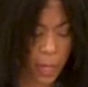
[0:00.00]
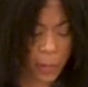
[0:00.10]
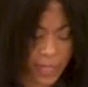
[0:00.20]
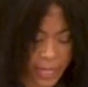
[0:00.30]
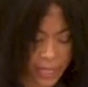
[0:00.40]

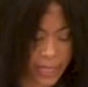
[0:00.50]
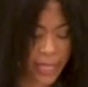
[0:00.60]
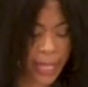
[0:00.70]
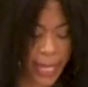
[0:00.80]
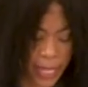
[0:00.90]
Because, see,
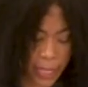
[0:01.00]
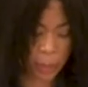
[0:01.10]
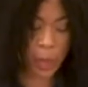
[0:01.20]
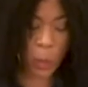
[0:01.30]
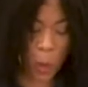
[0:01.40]
the
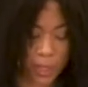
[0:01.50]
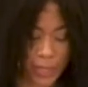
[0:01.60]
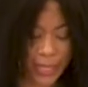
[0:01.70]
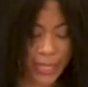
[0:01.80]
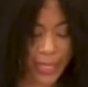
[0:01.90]
enemy wants
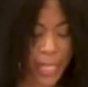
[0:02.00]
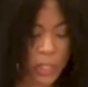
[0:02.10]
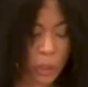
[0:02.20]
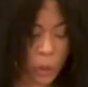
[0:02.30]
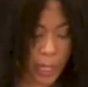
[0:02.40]
to get
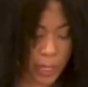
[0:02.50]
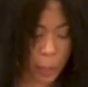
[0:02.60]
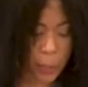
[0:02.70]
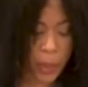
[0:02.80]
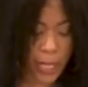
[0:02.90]
you in a
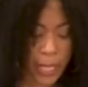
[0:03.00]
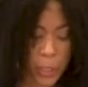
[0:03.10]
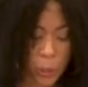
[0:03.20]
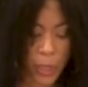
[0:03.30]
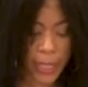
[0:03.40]
place
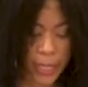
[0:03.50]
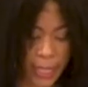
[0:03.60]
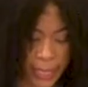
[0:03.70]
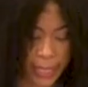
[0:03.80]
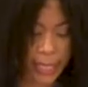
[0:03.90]
where
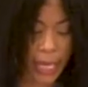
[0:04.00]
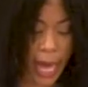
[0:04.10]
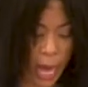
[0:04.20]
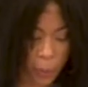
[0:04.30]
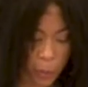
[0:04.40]
he can
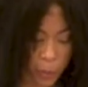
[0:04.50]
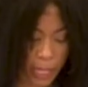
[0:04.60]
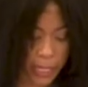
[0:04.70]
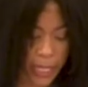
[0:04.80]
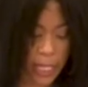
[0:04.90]

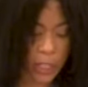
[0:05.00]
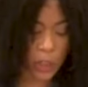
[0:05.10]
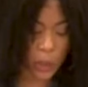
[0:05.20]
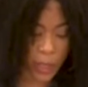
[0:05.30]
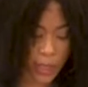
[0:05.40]
operate in
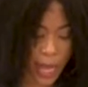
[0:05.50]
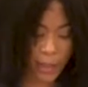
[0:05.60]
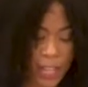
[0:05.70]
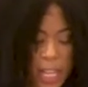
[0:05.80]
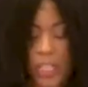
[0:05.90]
your life
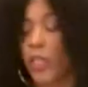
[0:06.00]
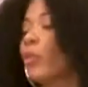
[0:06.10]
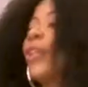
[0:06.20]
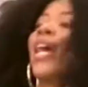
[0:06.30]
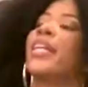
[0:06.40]
so
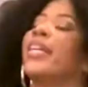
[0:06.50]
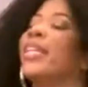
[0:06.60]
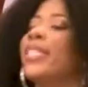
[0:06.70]
that he